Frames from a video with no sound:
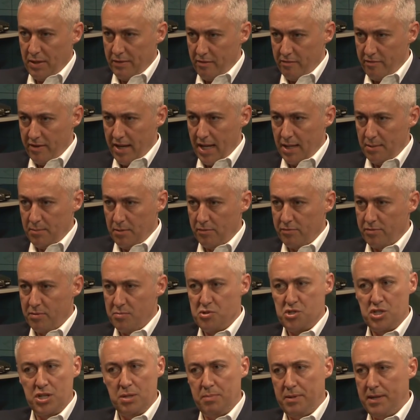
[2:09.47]
have available from
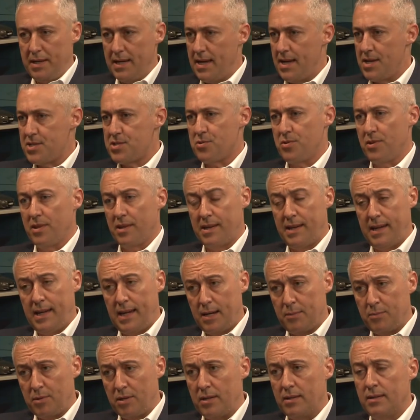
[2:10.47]
GPS or the
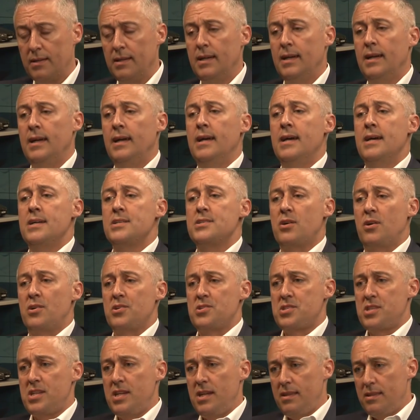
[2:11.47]
camera, so I'll
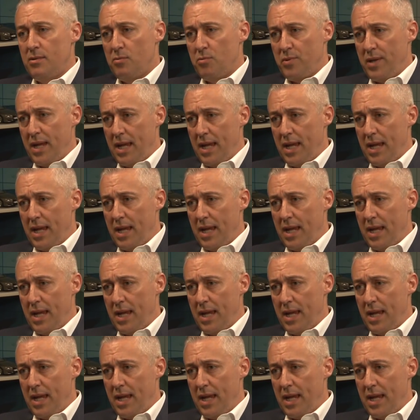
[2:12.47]
see them when we